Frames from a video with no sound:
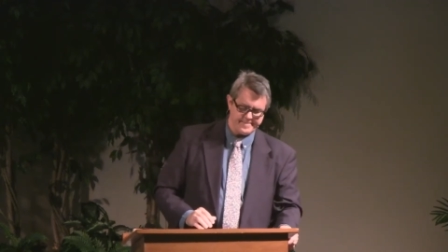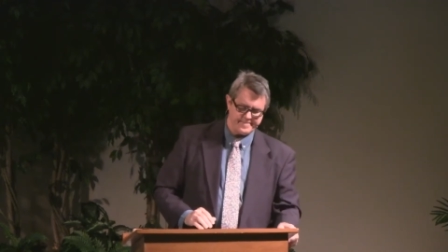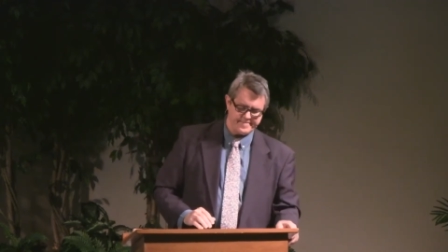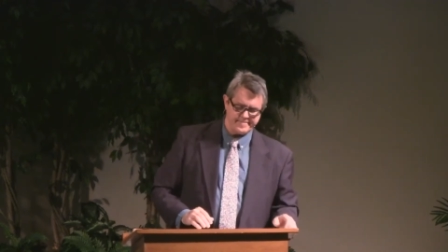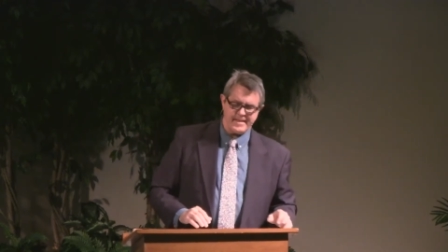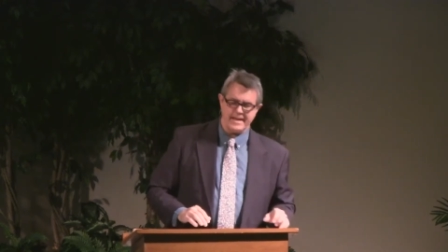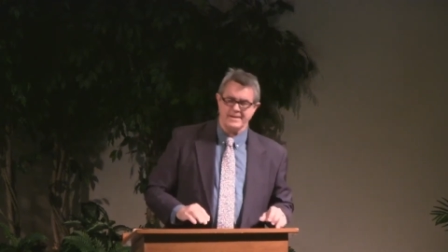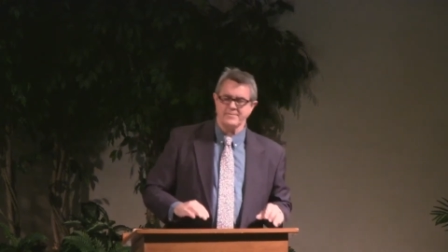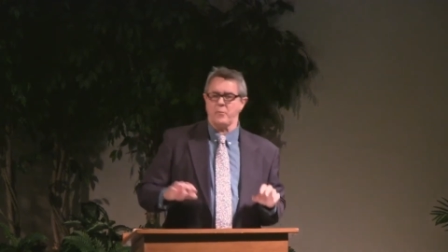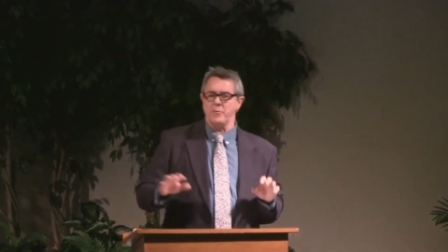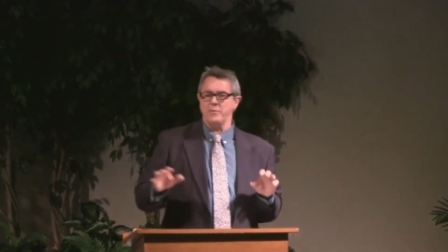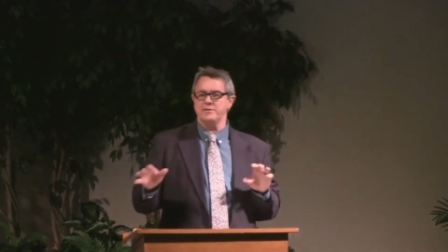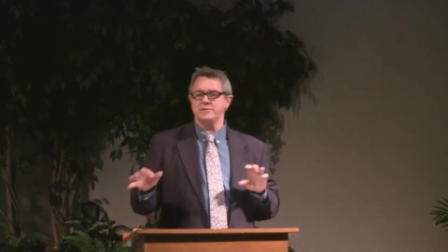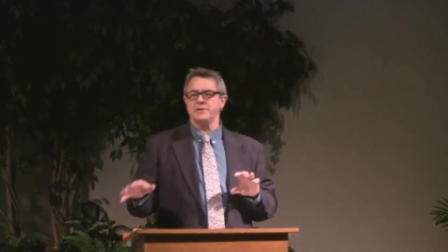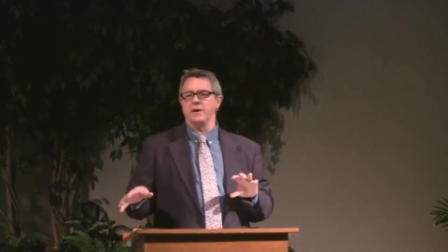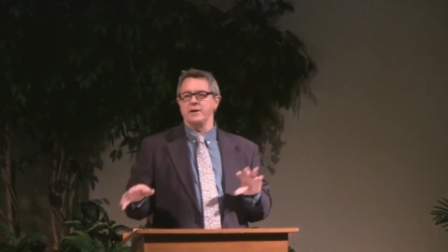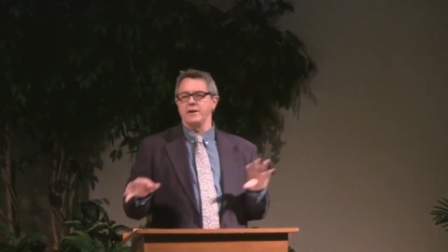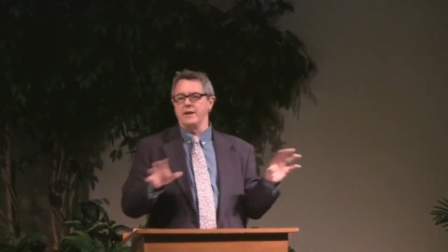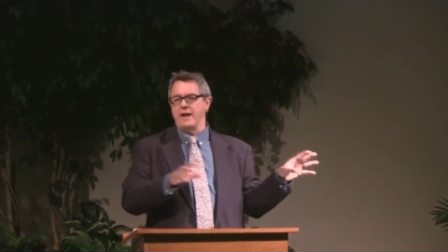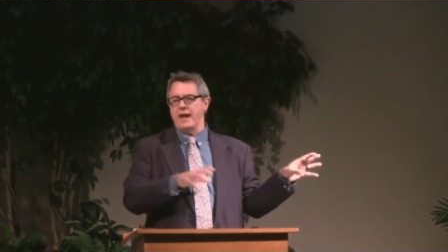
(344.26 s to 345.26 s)
That's what we
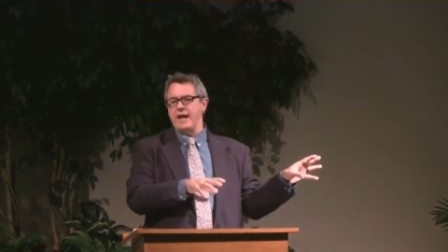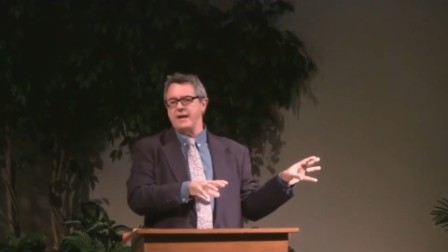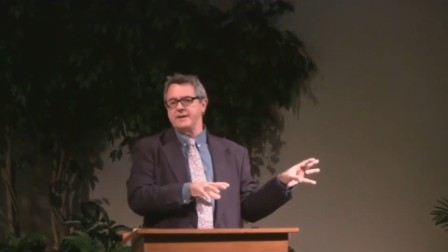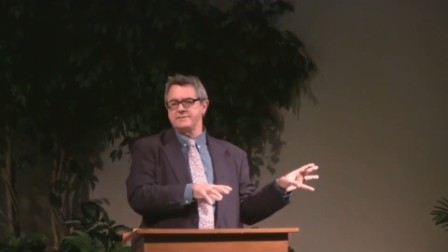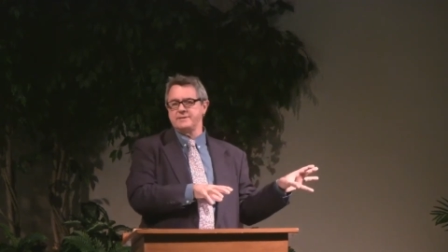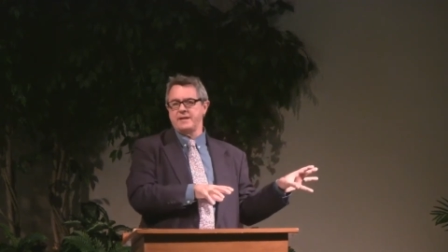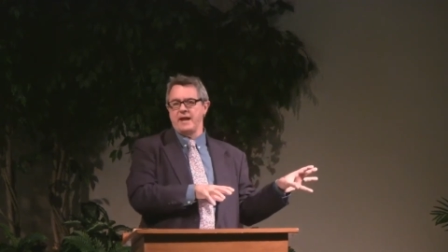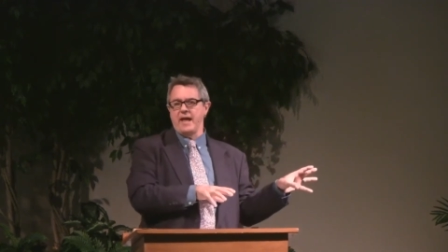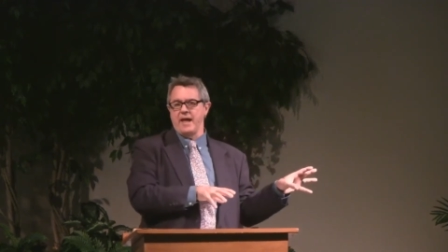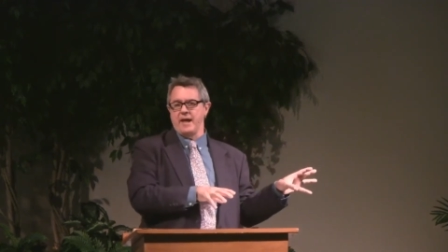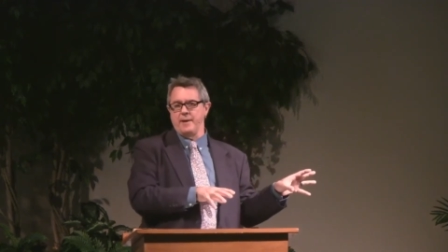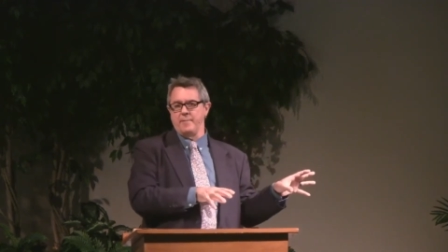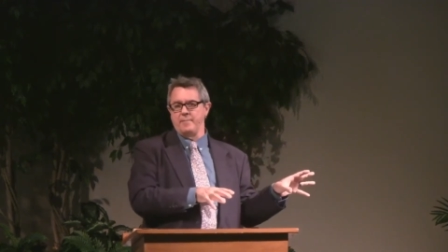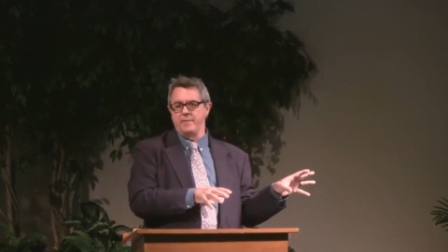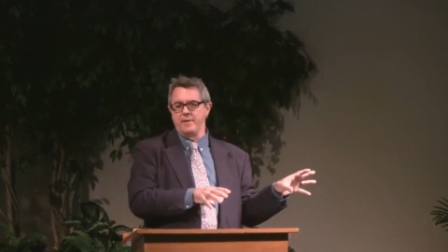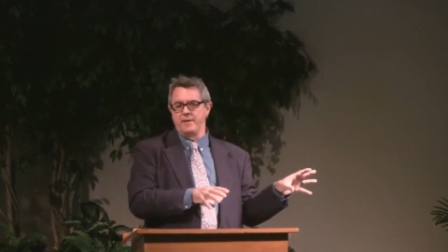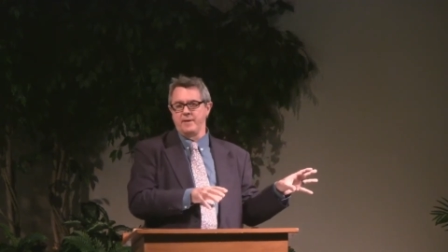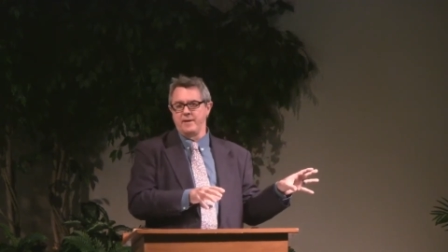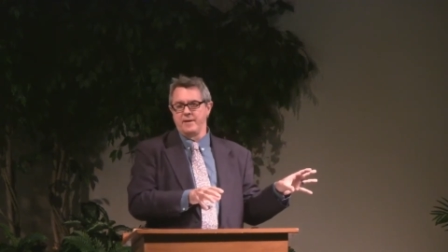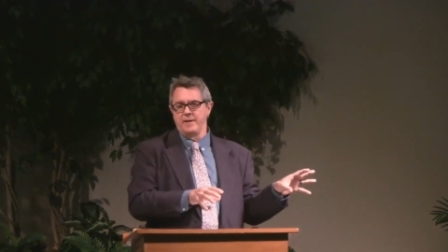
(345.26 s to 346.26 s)
studied last time
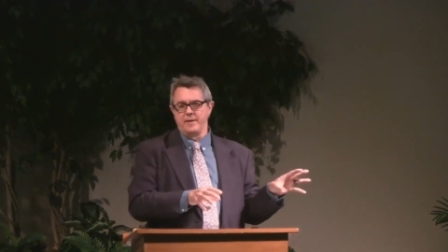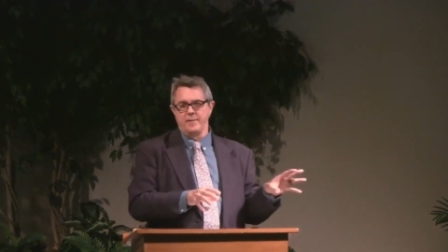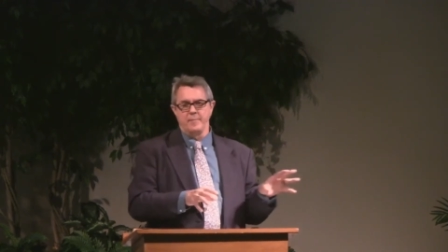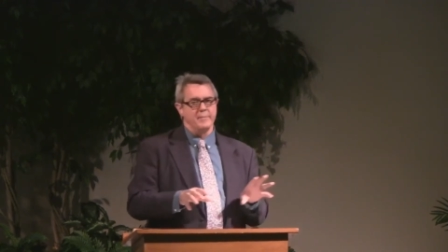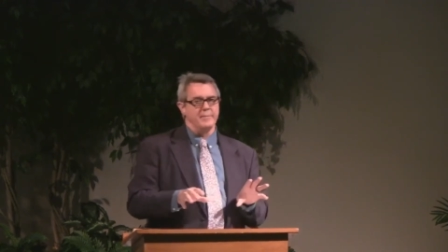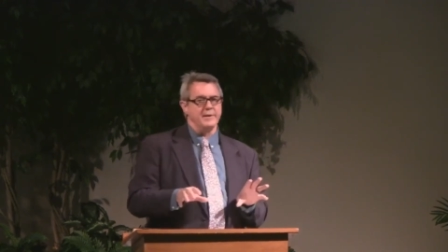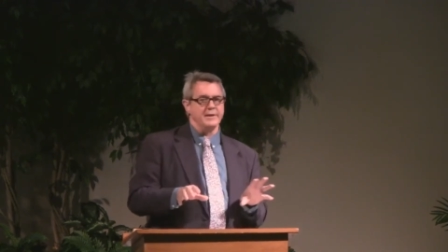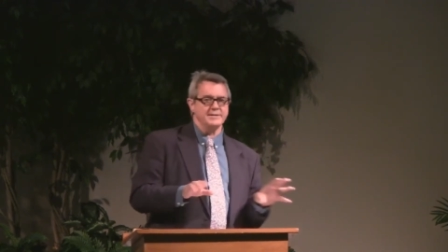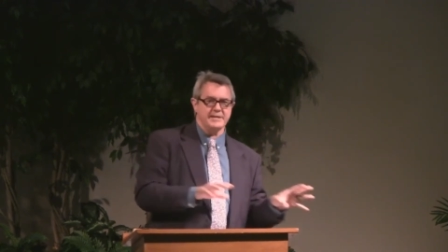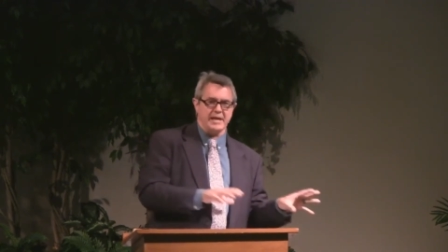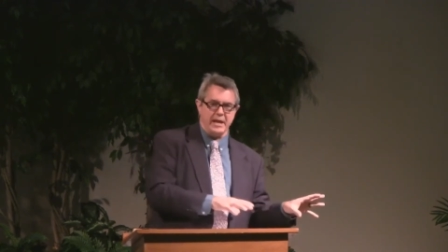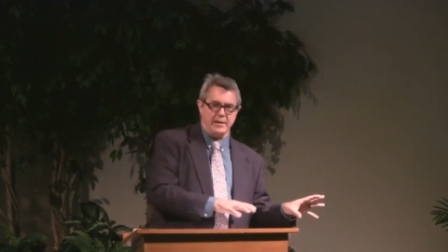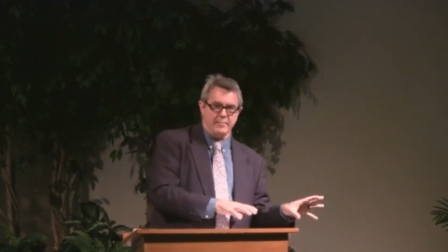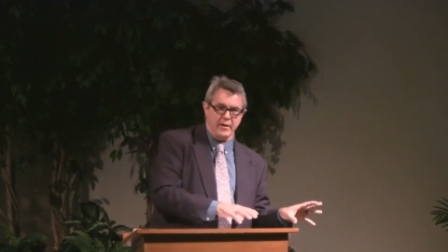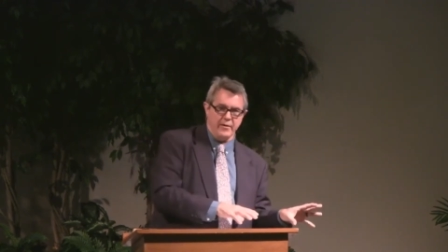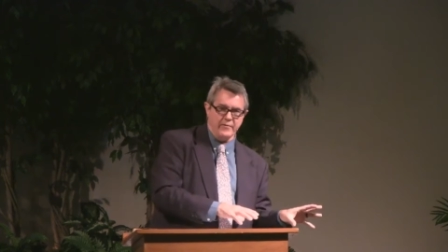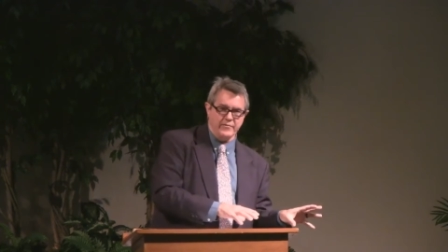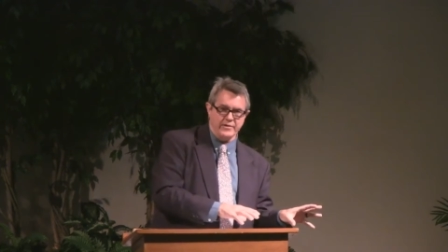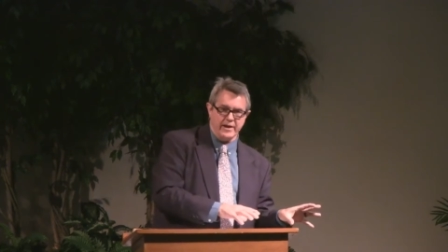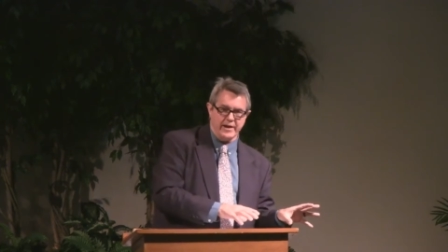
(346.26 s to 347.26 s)
let's keep
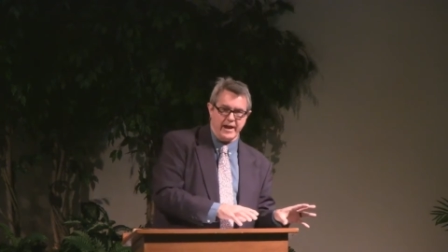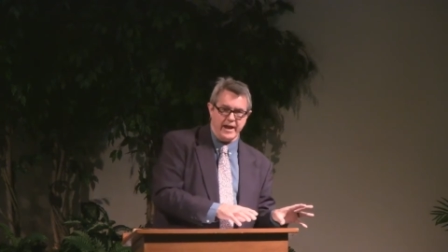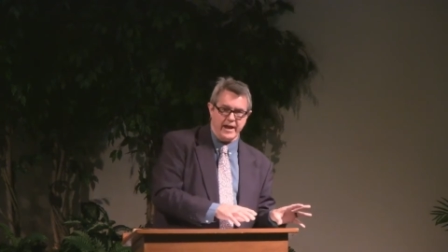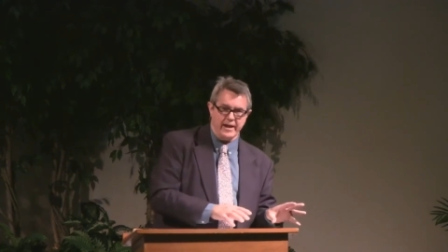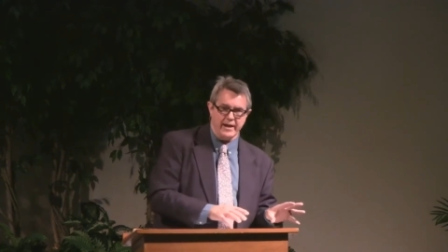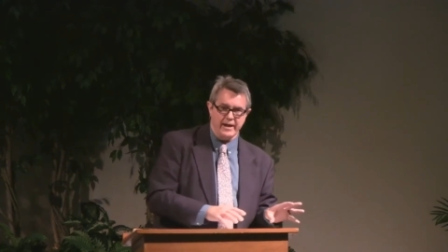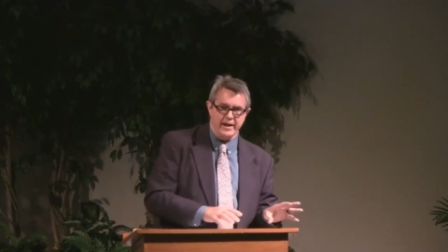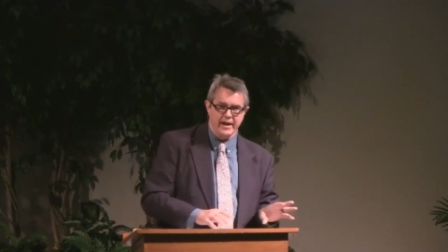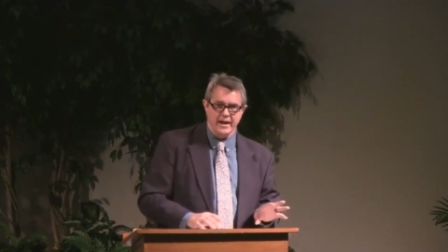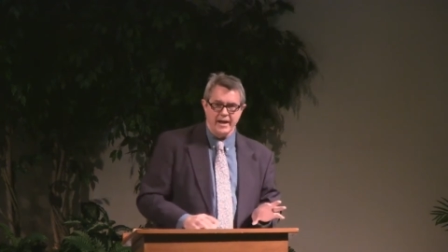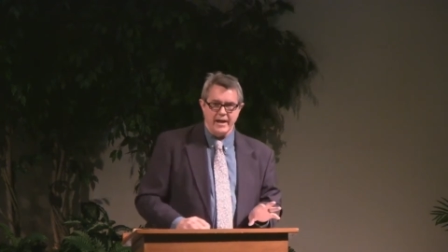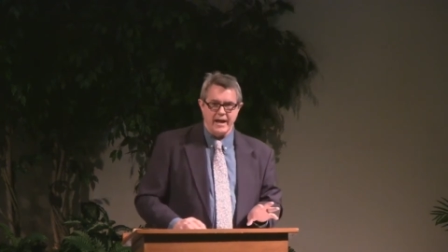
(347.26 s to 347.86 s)
moving today.